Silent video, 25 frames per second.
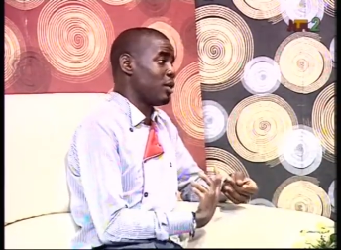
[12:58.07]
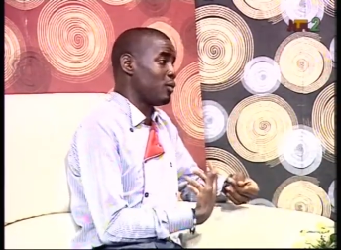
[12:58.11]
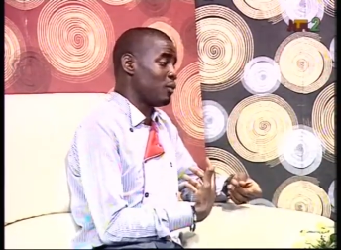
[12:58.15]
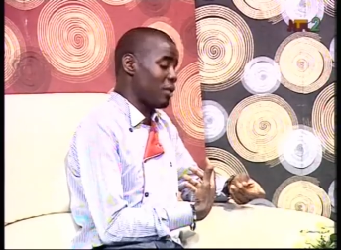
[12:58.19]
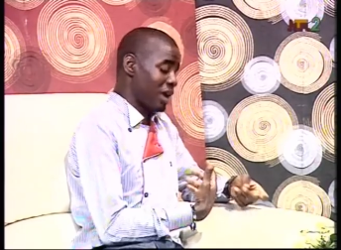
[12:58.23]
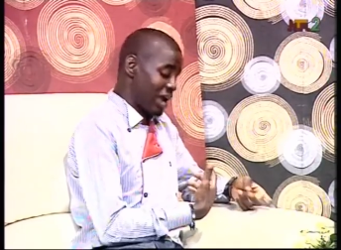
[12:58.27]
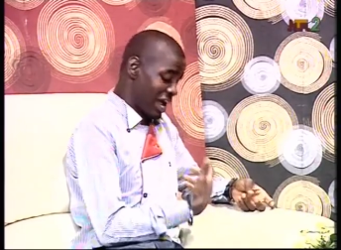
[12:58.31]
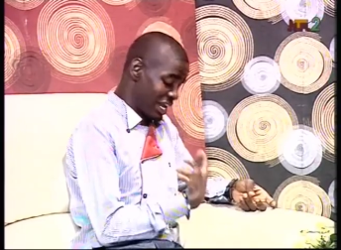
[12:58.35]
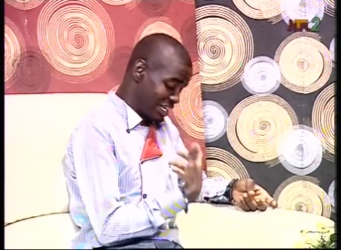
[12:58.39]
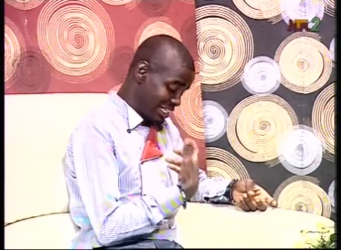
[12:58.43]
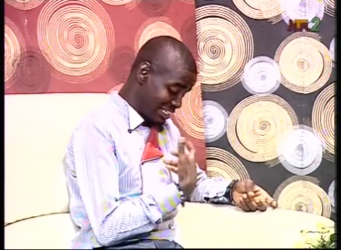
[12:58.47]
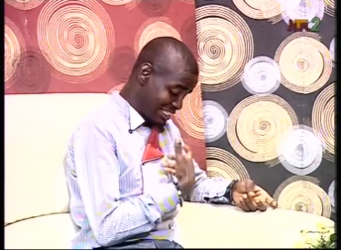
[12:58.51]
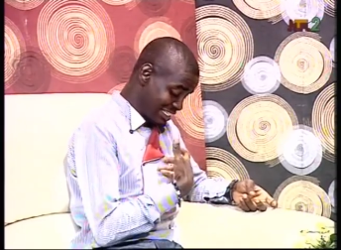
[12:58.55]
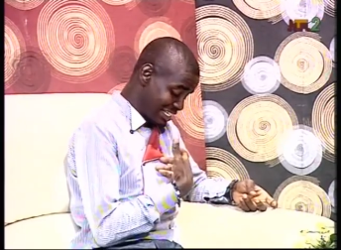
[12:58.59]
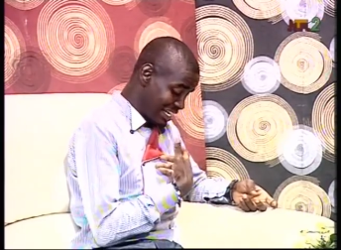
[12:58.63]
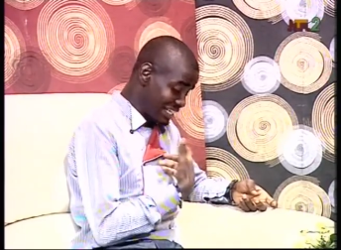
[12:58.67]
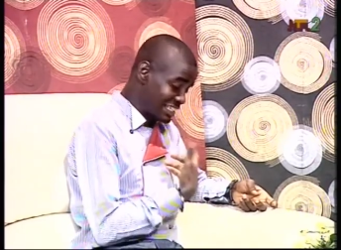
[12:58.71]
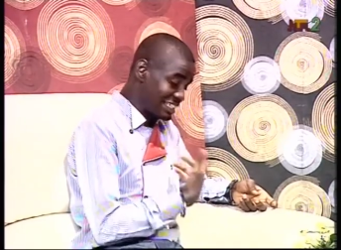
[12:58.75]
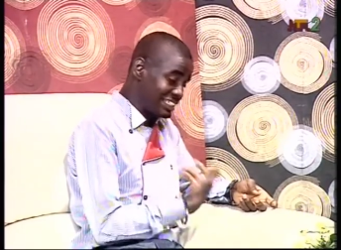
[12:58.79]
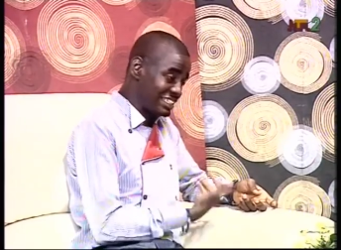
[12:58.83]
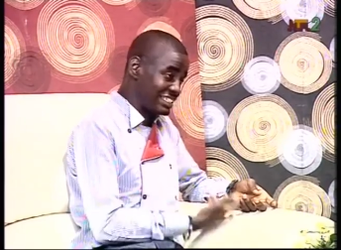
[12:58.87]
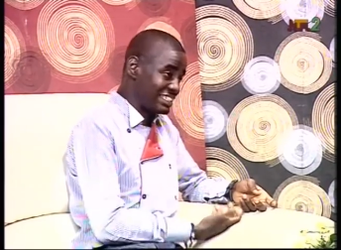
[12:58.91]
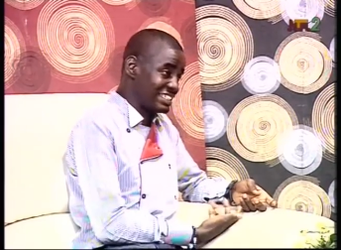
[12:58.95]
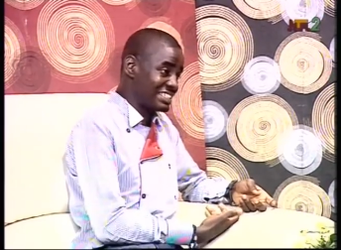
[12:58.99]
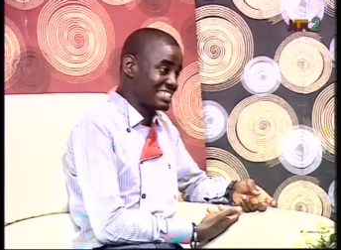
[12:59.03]
wear i
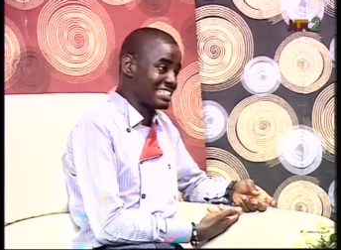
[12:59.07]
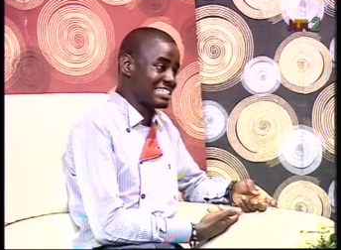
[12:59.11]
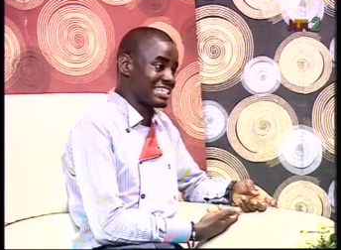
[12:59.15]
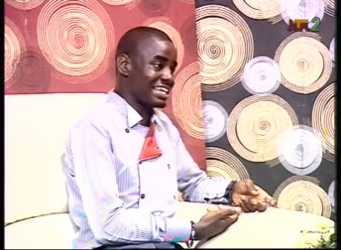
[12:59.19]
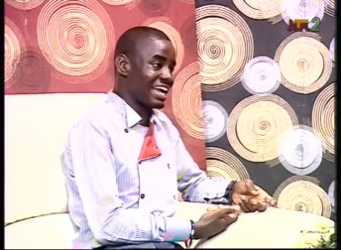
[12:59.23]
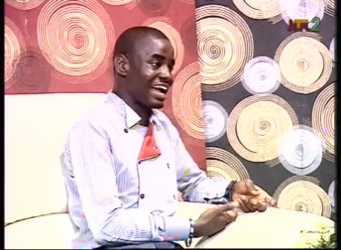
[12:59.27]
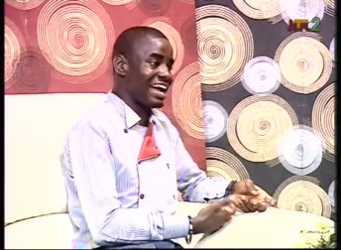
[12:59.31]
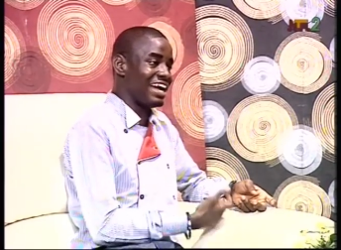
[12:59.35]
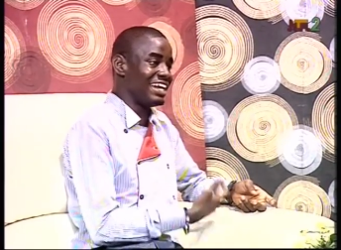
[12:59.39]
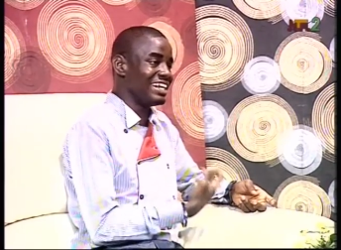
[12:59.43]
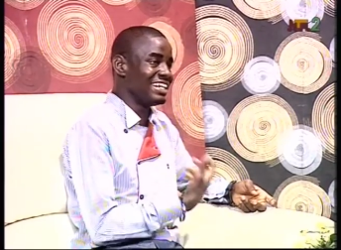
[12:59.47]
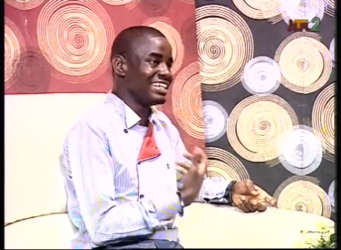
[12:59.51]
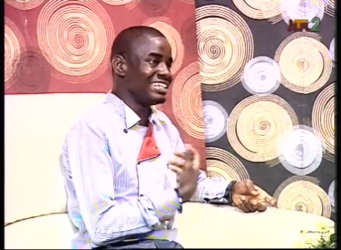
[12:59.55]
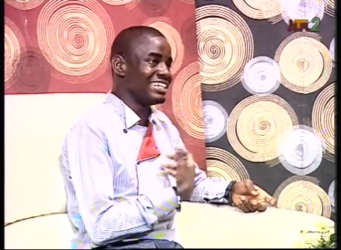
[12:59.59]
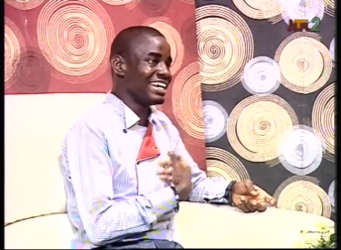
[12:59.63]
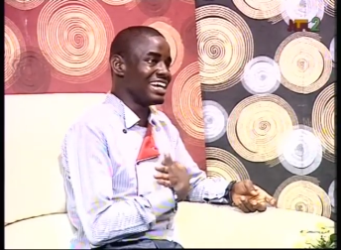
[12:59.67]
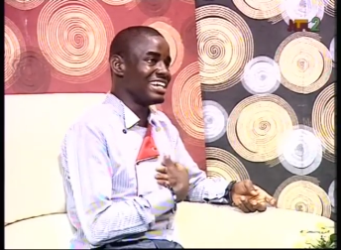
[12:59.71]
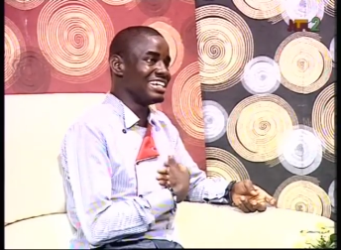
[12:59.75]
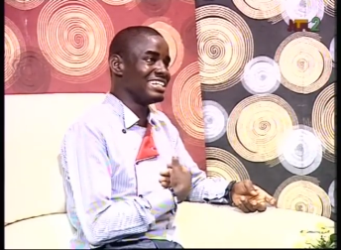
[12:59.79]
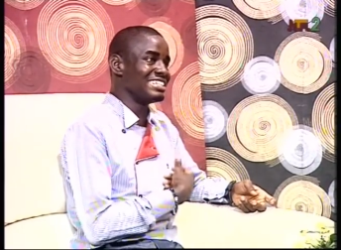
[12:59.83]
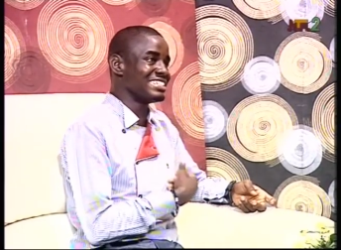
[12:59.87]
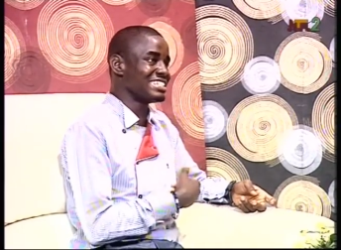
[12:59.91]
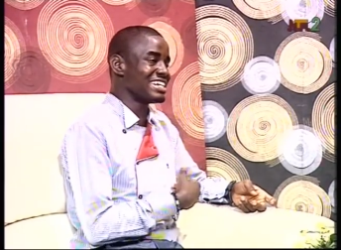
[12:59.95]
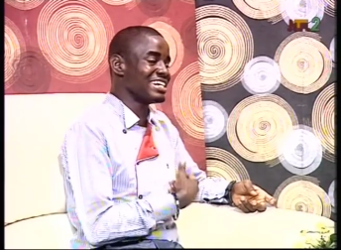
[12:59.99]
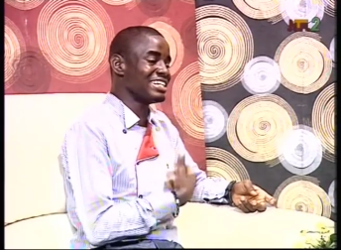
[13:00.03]
design this wow. I, I
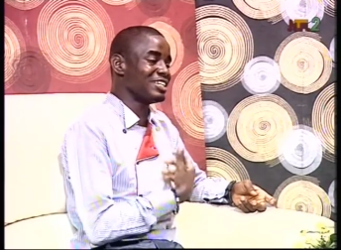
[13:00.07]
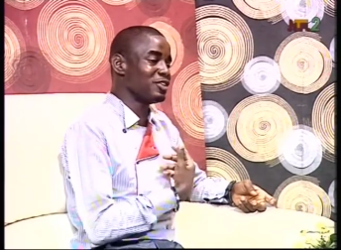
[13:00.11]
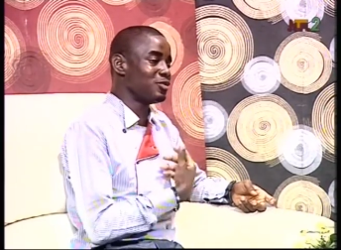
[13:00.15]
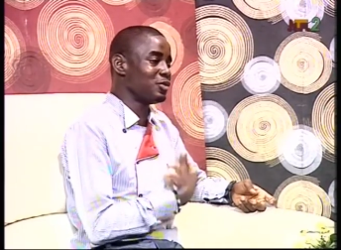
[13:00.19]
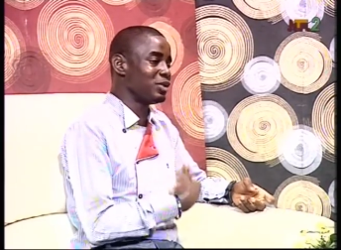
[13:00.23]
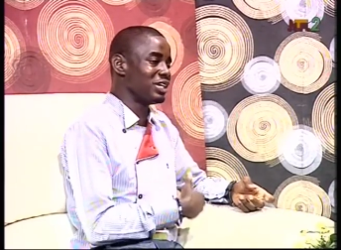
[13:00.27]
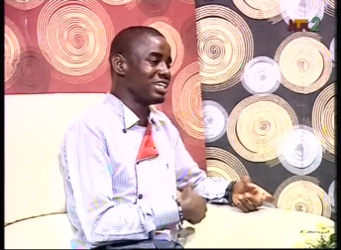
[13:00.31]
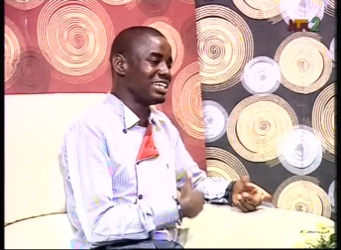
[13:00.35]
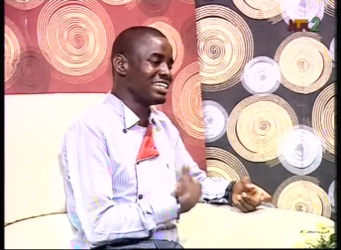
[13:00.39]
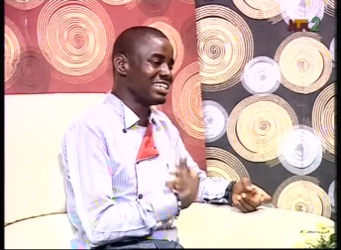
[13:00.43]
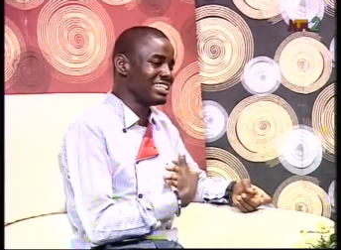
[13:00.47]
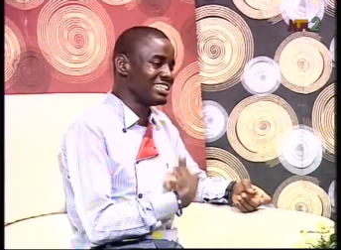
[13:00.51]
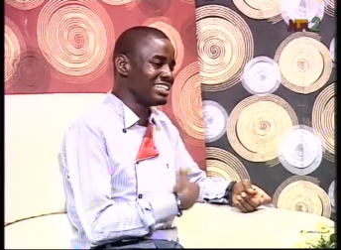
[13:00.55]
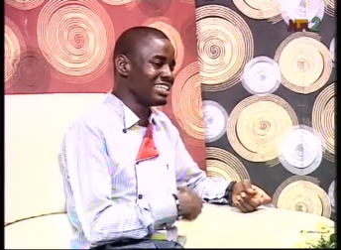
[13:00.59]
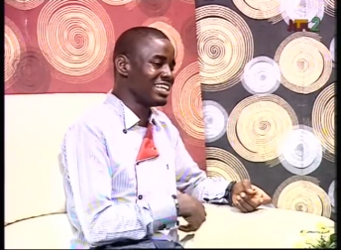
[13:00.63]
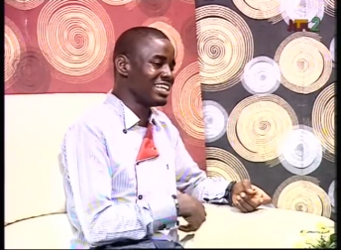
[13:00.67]
designed it within